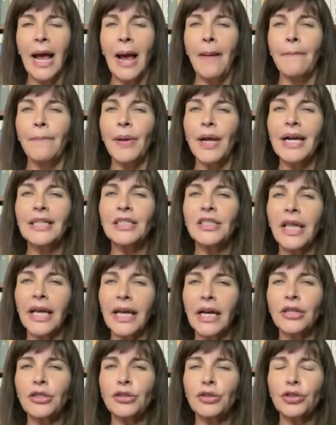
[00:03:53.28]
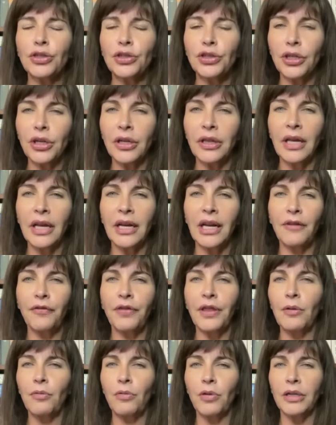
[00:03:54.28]
because they understood that if
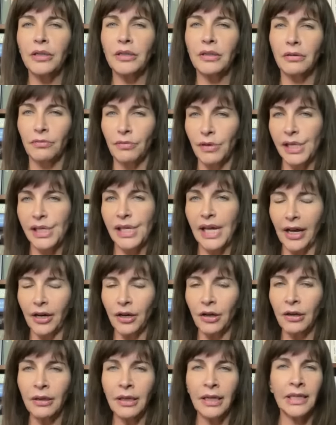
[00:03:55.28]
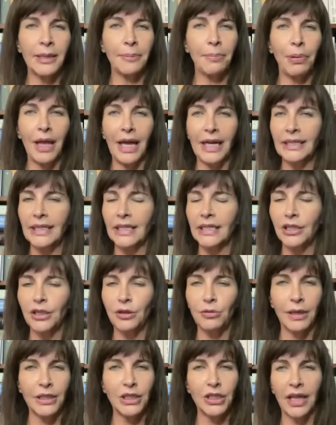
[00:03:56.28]
they would resettle in the places
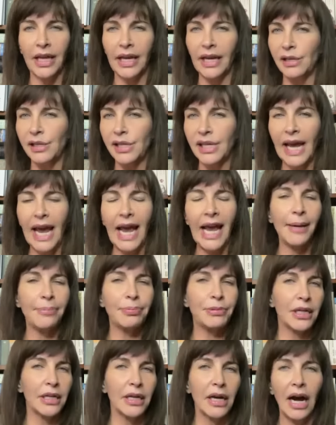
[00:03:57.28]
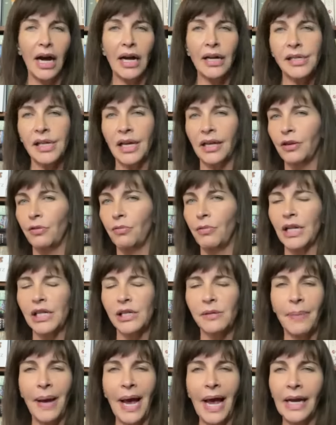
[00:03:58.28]
to which they escaped, in Gaza and the
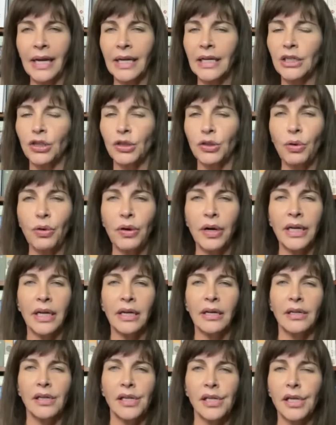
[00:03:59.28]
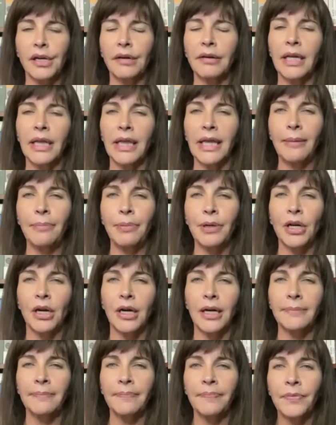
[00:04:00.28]
West Bank and Jordan and Syria and
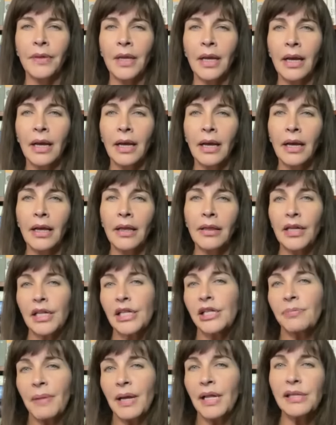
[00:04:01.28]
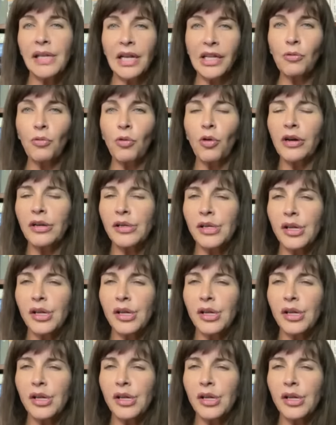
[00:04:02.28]
Lebanon, this means that the war is